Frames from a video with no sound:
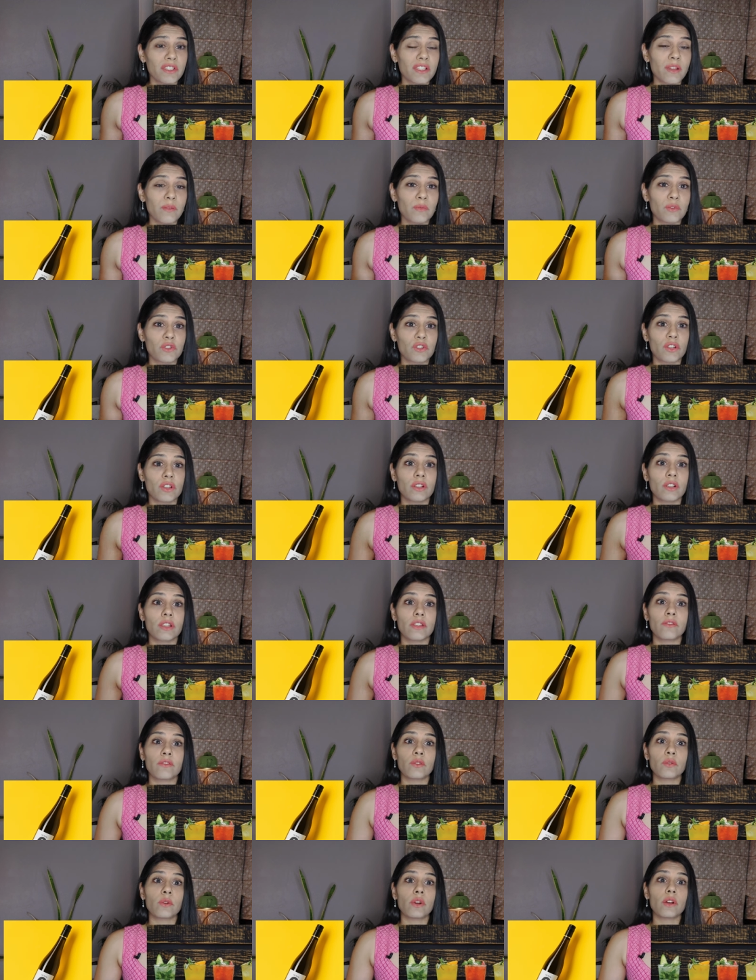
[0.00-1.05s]
them, which will
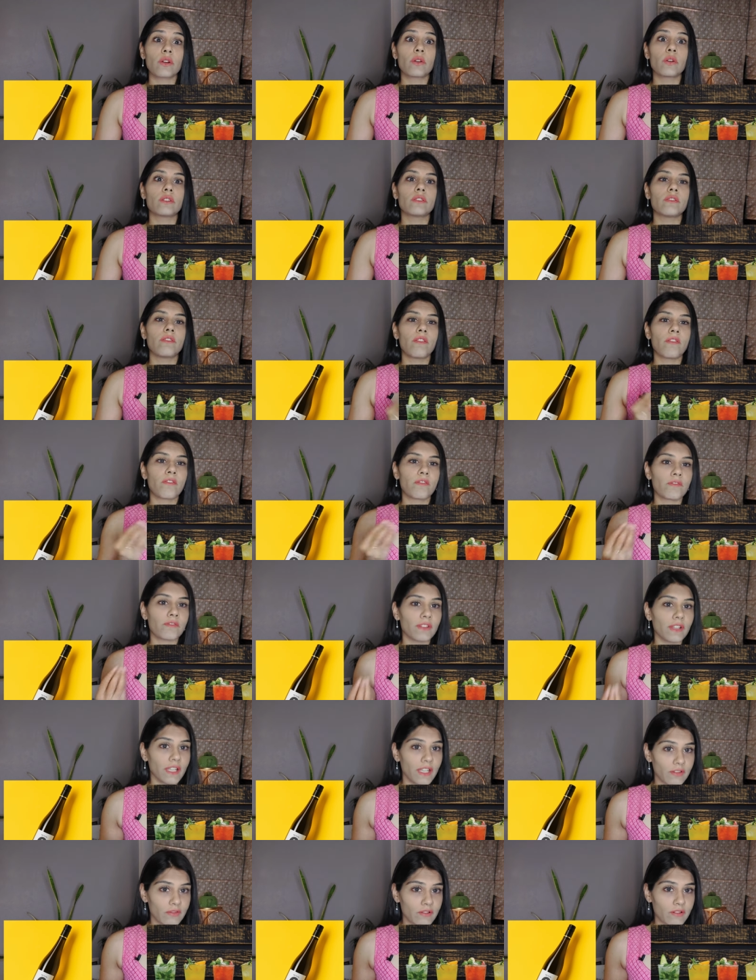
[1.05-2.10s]
give you a good
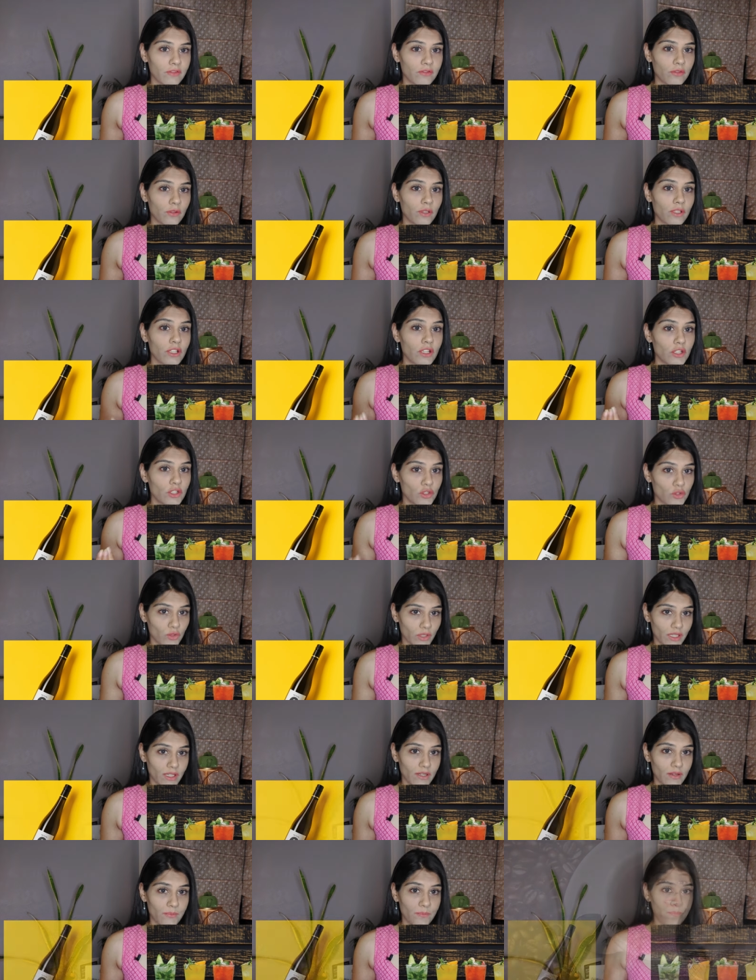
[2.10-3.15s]
flavorful drink.